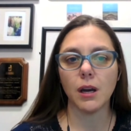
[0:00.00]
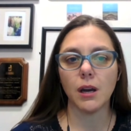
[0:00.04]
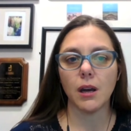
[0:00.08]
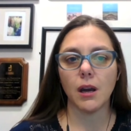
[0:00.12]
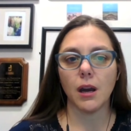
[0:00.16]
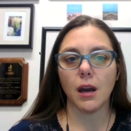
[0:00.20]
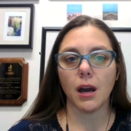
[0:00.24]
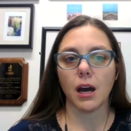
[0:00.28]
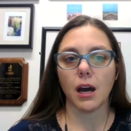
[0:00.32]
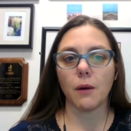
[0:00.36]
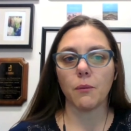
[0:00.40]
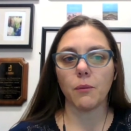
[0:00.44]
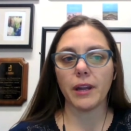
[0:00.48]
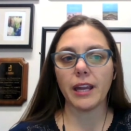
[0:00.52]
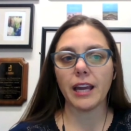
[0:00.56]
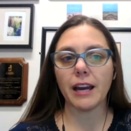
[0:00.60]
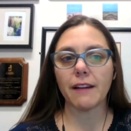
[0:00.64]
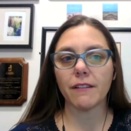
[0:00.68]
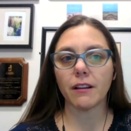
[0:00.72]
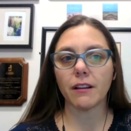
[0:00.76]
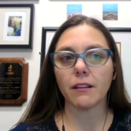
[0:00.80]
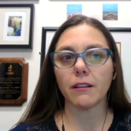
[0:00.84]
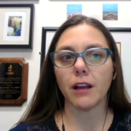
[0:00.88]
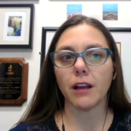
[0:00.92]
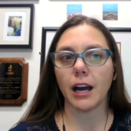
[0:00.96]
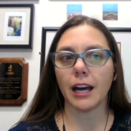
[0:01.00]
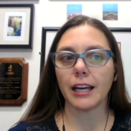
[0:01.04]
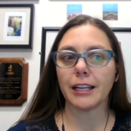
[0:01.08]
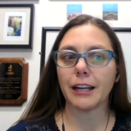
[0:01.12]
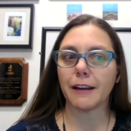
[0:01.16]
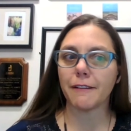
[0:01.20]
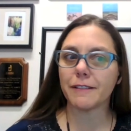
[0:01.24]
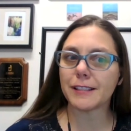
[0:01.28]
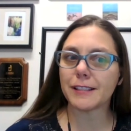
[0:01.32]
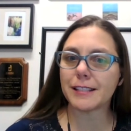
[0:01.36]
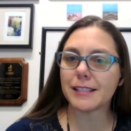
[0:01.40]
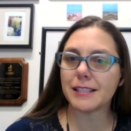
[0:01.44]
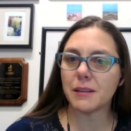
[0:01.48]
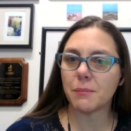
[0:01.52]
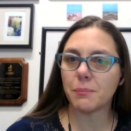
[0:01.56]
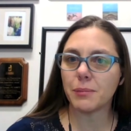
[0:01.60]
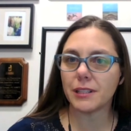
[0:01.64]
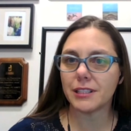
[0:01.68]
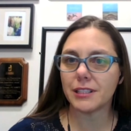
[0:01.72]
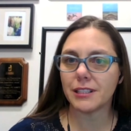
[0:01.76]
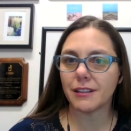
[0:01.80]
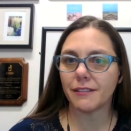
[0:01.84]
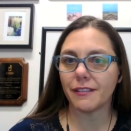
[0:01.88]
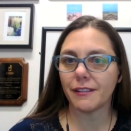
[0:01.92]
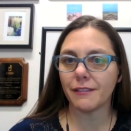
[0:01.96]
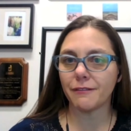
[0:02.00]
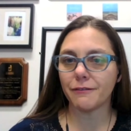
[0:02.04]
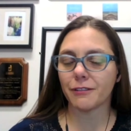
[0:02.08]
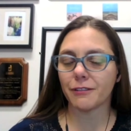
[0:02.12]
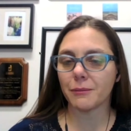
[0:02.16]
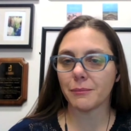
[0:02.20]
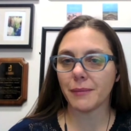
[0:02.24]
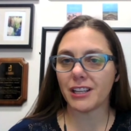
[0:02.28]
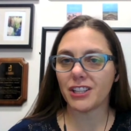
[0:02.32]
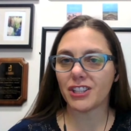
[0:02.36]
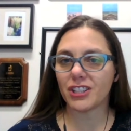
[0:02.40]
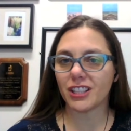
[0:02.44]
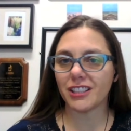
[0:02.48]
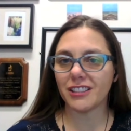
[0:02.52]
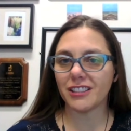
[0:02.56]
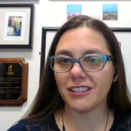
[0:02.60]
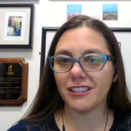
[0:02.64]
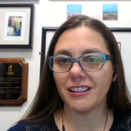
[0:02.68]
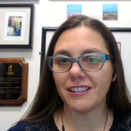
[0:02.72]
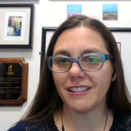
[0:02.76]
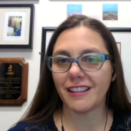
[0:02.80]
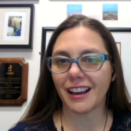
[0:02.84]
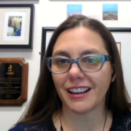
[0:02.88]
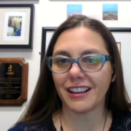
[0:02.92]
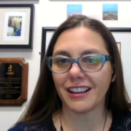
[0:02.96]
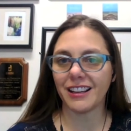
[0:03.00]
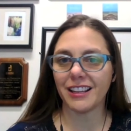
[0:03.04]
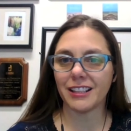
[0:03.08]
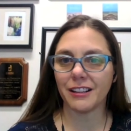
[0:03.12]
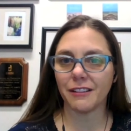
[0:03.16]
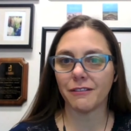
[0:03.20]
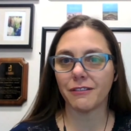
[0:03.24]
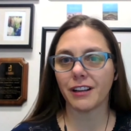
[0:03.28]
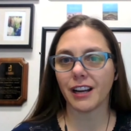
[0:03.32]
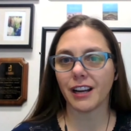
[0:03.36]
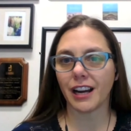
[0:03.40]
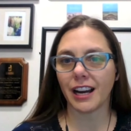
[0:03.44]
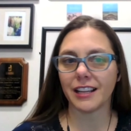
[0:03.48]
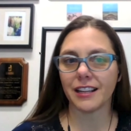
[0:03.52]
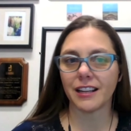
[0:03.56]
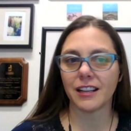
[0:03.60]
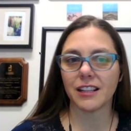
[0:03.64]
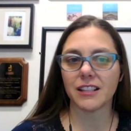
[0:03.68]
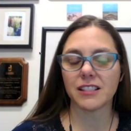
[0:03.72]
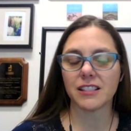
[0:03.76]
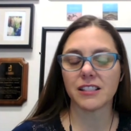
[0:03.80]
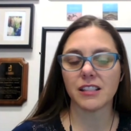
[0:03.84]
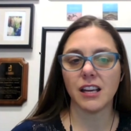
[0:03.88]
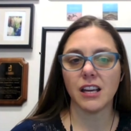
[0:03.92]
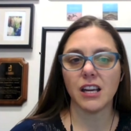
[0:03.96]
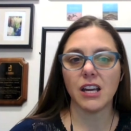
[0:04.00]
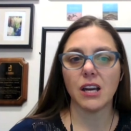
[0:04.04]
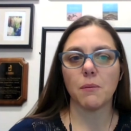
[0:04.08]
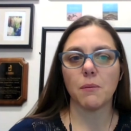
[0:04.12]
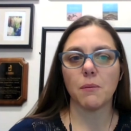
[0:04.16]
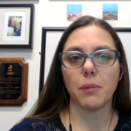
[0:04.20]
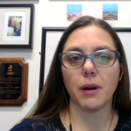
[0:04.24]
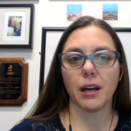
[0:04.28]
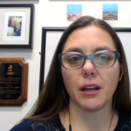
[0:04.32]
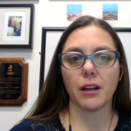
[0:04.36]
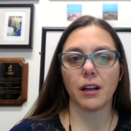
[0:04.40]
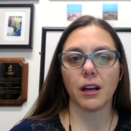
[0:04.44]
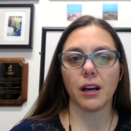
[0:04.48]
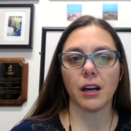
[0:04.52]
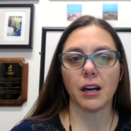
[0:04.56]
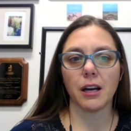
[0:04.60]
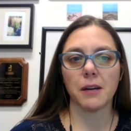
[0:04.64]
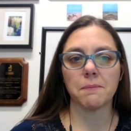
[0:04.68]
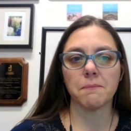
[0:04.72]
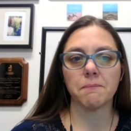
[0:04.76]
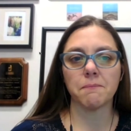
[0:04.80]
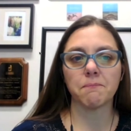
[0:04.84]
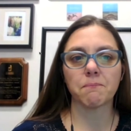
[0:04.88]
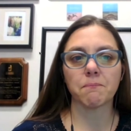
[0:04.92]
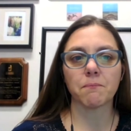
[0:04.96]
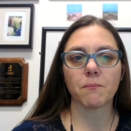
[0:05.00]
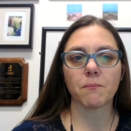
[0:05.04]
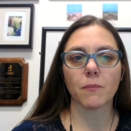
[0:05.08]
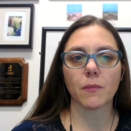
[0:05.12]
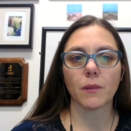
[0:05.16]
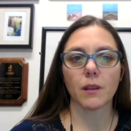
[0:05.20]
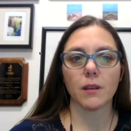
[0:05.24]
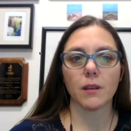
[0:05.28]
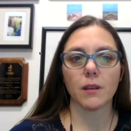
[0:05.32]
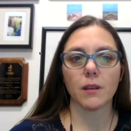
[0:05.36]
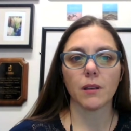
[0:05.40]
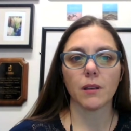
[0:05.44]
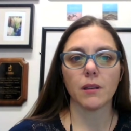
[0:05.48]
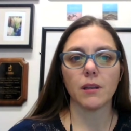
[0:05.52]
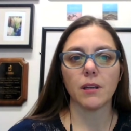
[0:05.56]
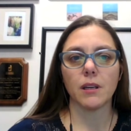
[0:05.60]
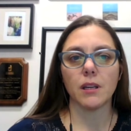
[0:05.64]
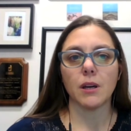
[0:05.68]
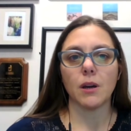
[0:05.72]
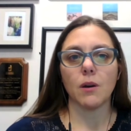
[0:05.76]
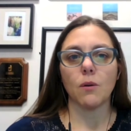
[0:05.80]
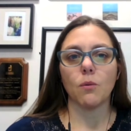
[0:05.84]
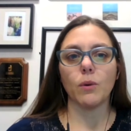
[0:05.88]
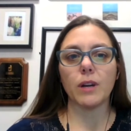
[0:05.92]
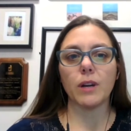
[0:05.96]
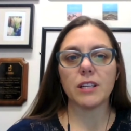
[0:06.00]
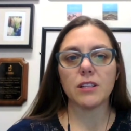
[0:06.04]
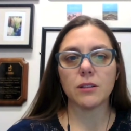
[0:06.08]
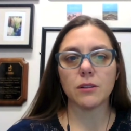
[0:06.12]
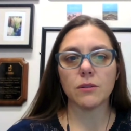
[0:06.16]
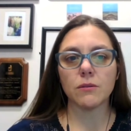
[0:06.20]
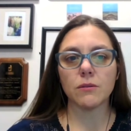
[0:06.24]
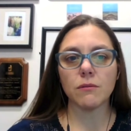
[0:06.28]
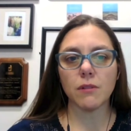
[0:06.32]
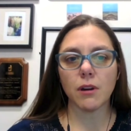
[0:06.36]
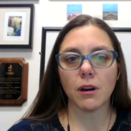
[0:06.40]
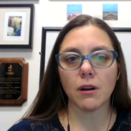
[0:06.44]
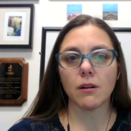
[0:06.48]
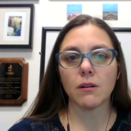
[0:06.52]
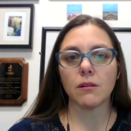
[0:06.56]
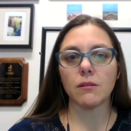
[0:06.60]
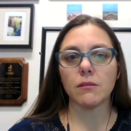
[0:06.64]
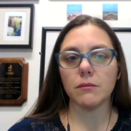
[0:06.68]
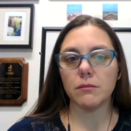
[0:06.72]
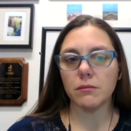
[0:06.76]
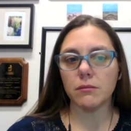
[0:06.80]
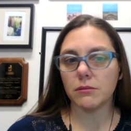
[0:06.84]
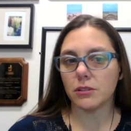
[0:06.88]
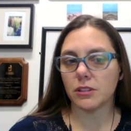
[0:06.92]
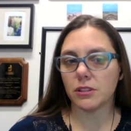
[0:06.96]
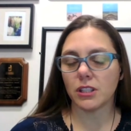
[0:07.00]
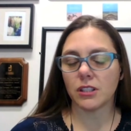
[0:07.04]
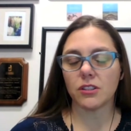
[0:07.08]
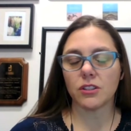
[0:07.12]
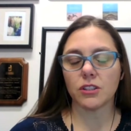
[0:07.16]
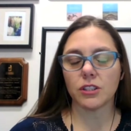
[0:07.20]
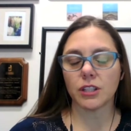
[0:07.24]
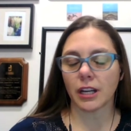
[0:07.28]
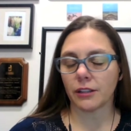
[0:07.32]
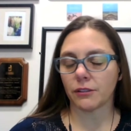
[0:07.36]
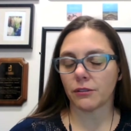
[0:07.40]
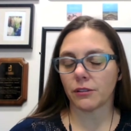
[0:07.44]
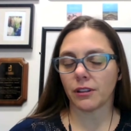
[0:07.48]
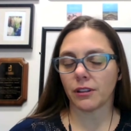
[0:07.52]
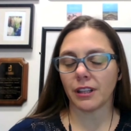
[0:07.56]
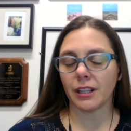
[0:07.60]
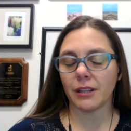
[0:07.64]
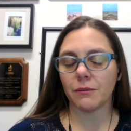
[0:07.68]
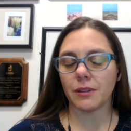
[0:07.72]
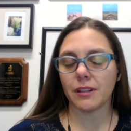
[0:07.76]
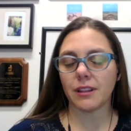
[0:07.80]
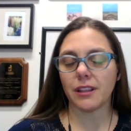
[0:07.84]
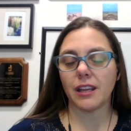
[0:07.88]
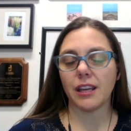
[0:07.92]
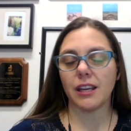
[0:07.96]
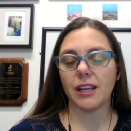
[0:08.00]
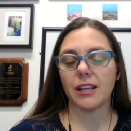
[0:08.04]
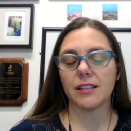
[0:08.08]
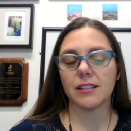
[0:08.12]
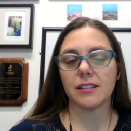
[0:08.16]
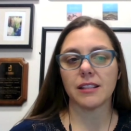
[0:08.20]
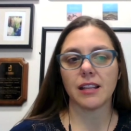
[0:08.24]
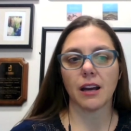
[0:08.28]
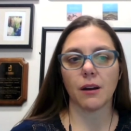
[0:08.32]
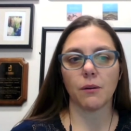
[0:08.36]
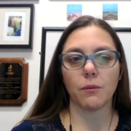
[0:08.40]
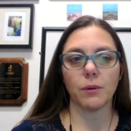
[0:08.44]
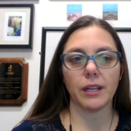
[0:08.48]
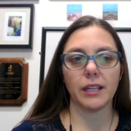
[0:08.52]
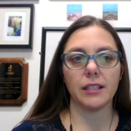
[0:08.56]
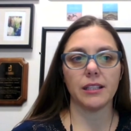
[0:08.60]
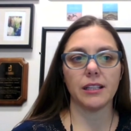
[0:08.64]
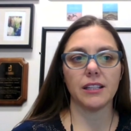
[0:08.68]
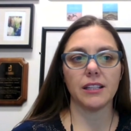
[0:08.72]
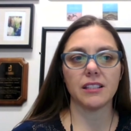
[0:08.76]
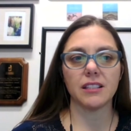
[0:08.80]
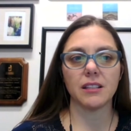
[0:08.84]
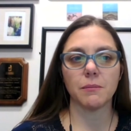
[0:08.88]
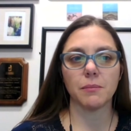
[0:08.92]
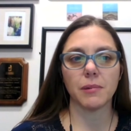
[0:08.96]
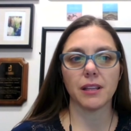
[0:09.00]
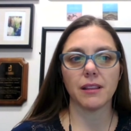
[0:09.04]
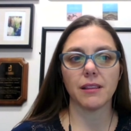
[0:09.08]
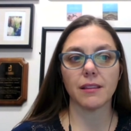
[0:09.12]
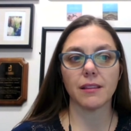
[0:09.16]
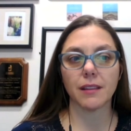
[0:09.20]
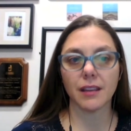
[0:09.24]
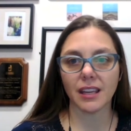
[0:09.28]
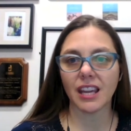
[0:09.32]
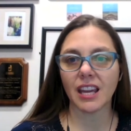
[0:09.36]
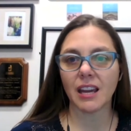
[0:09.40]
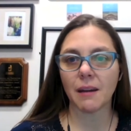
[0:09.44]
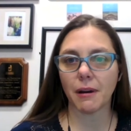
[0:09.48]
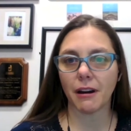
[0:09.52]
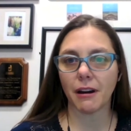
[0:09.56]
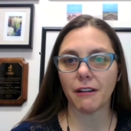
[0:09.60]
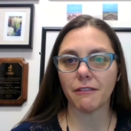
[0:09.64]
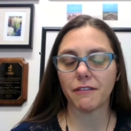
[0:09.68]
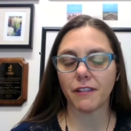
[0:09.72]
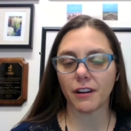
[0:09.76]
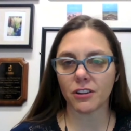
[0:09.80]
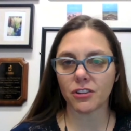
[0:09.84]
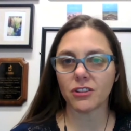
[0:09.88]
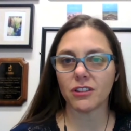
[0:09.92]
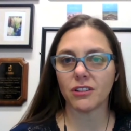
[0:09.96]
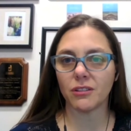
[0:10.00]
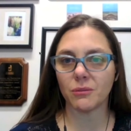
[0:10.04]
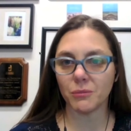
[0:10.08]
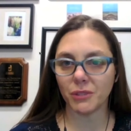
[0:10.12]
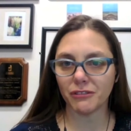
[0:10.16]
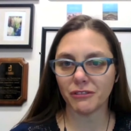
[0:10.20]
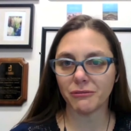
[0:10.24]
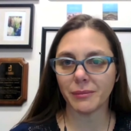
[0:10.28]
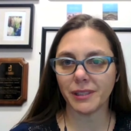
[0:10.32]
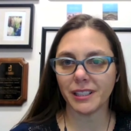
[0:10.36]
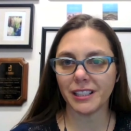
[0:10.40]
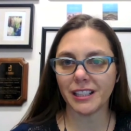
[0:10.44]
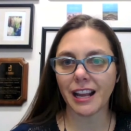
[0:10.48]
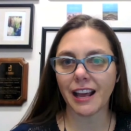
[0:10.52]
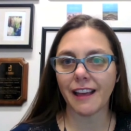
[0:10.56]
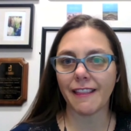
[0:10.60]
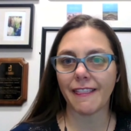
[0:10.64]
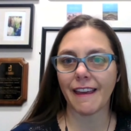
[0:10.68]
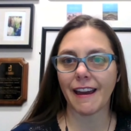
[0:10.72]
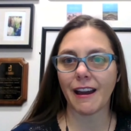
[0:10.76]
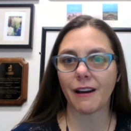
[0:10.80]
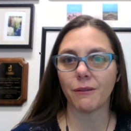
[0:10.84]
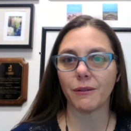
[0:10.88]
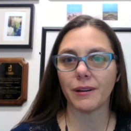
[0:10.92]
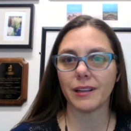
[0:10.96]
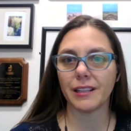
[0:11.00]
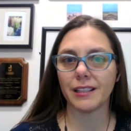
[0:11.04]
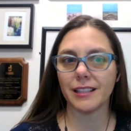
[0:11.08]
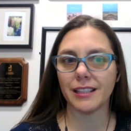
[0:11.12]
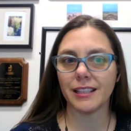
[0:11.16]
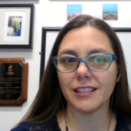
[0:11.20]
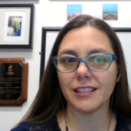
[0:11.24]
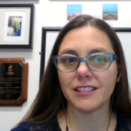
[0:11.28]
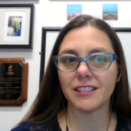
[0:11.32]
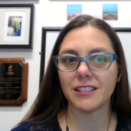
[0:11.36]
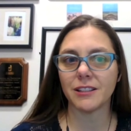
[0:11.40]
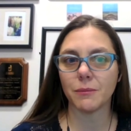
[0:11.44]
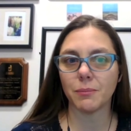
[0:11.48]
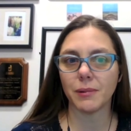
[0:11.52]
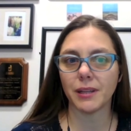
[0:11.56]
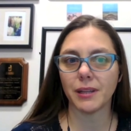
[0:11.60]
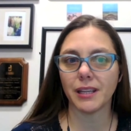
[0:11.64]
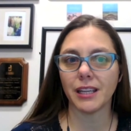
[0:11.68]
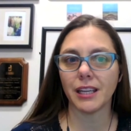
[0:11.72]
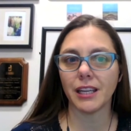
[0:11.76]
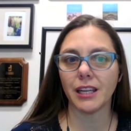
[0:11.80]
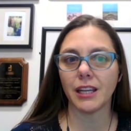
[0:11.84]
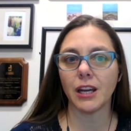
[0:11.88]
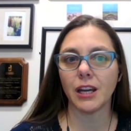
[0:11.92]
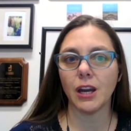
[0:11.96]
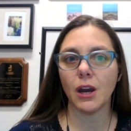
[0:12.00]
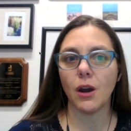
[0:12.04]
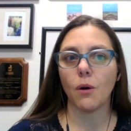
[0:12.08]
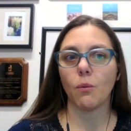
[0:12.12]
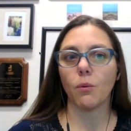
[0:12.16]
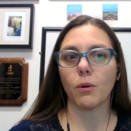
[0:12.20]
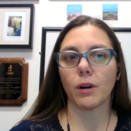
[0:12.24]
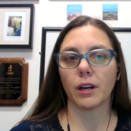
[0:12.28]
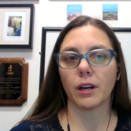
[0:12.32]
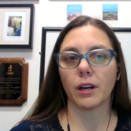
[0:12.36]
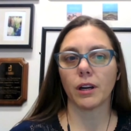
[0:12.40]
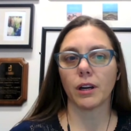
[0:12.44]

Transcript: um, we have a lot of snippets of information that kind of guide us. But um, we do know, just generally with kids, that we need to be thinking about functional movement and that we need to be working